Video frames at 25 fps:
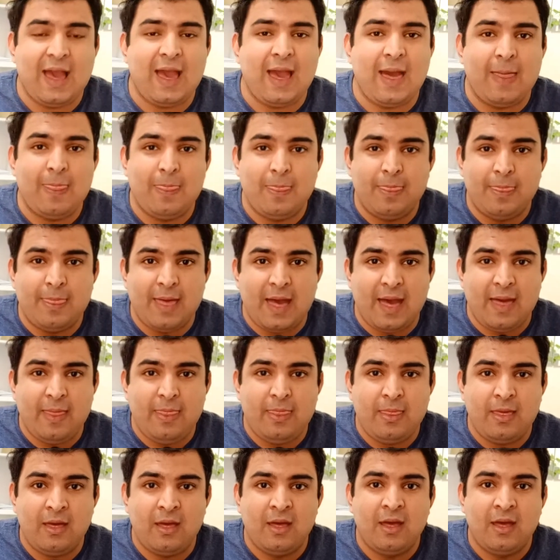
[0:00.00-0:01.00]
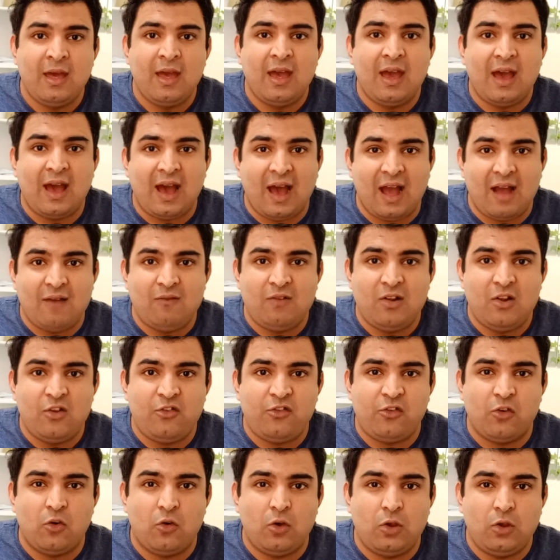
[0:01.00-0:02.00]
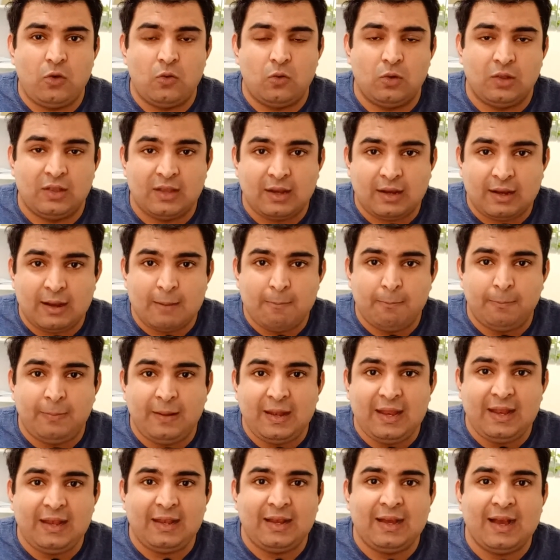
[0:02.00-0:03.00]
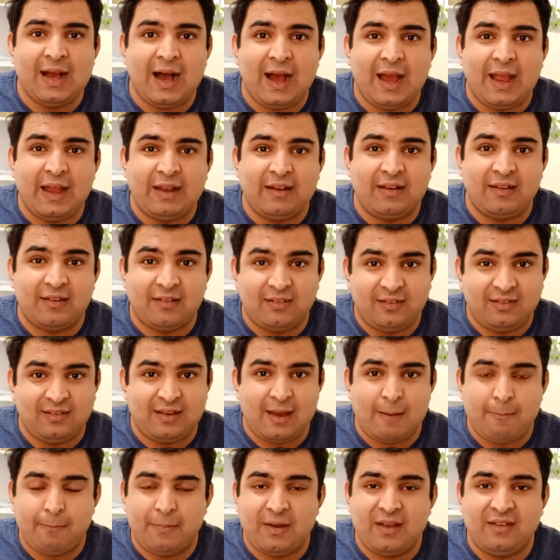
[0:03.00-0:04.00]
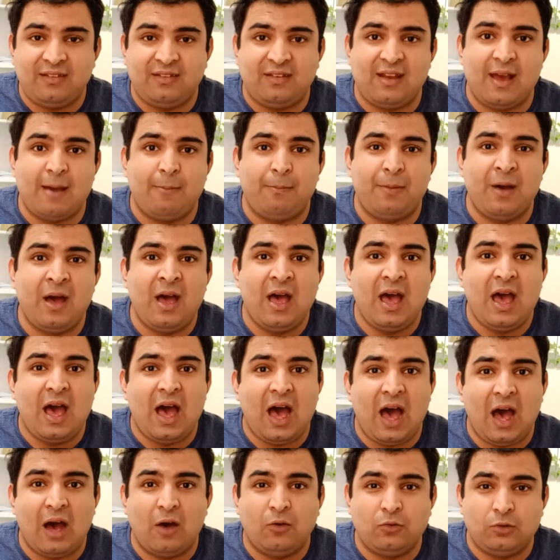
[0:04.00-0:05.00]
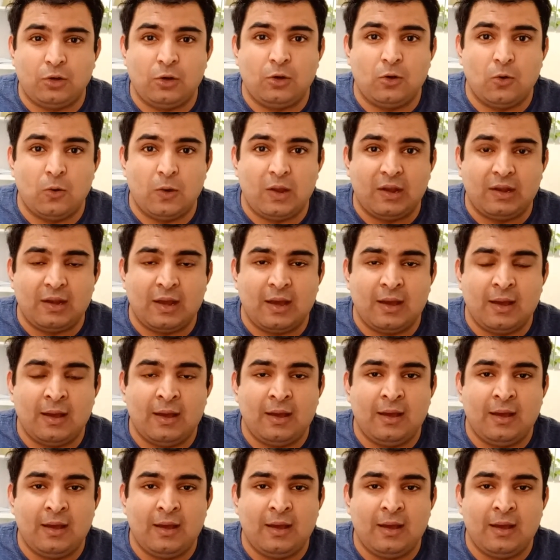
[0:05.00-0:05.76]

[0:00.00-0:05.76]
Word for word: and then I will show you the complete guide step by step how to do it.